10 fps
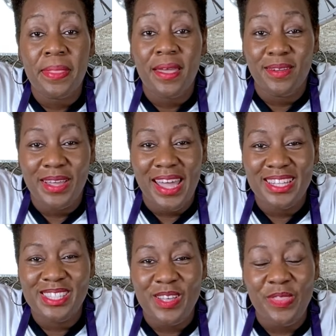Okay,
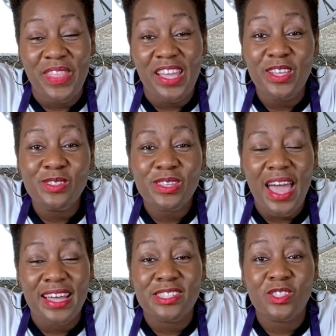so thank you
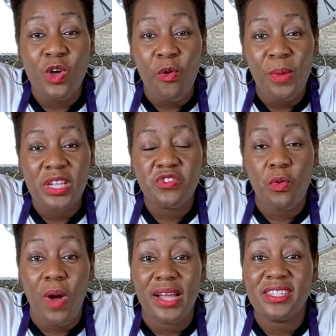guys so much for
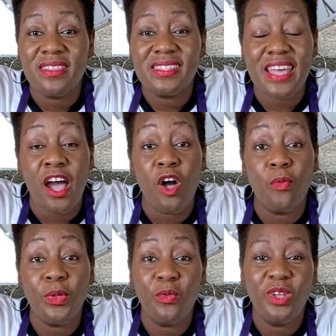watching this. I
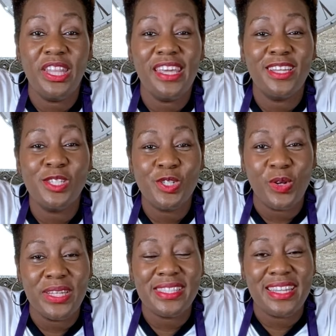hope you really
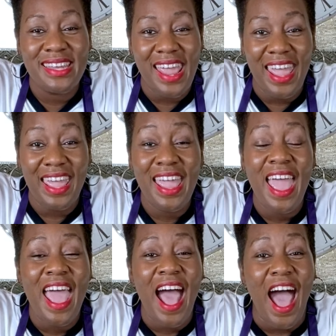enjoyed today.
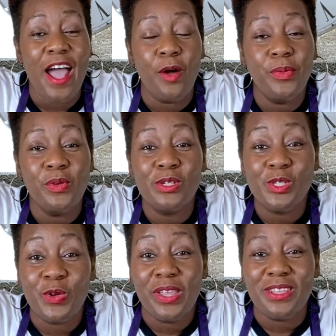I hope you
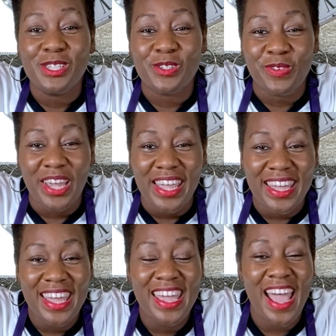enjoyed the drink.
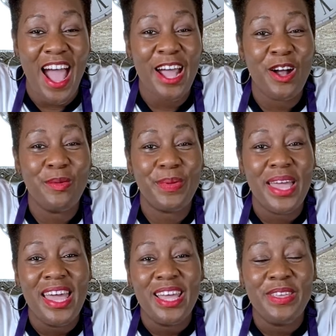I hope
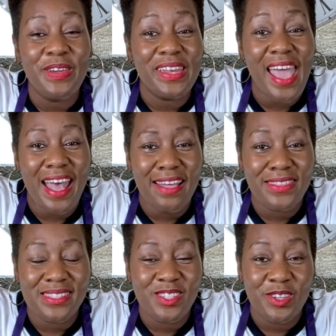you can add
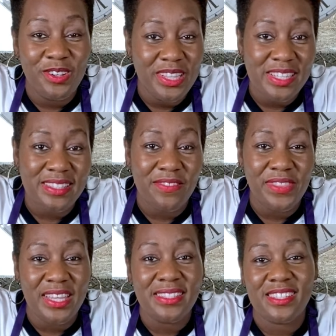this to your list of
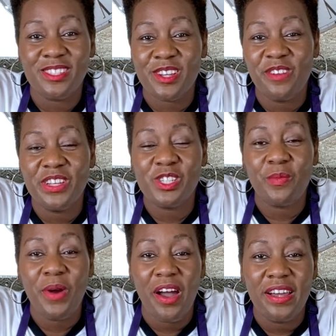things to serve at your
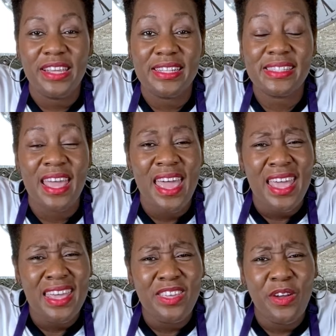parties,
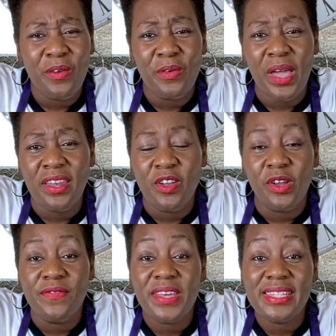in your
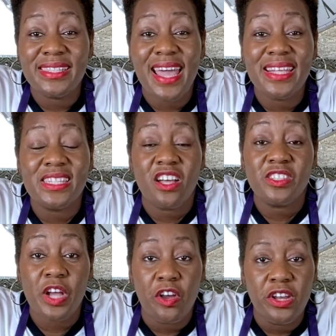events as an
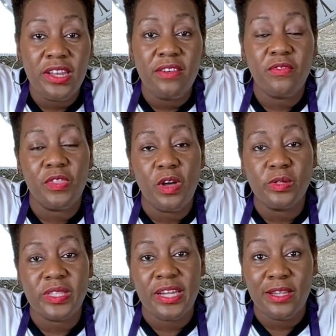alternative for
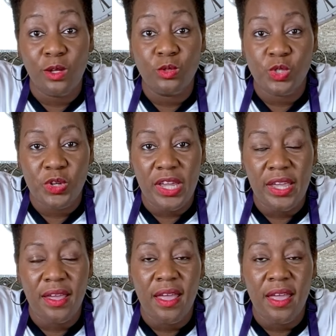those that don't drink.